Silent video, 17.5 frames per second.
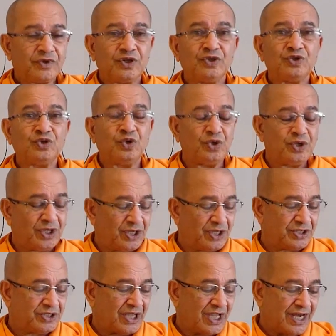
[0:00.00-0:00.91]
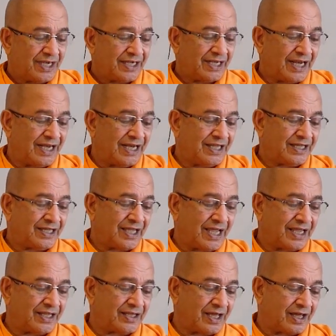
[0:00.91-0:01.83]
So he is telling
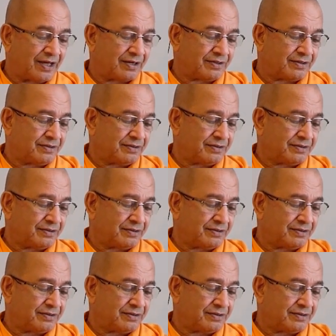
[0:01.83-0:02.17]
Kedar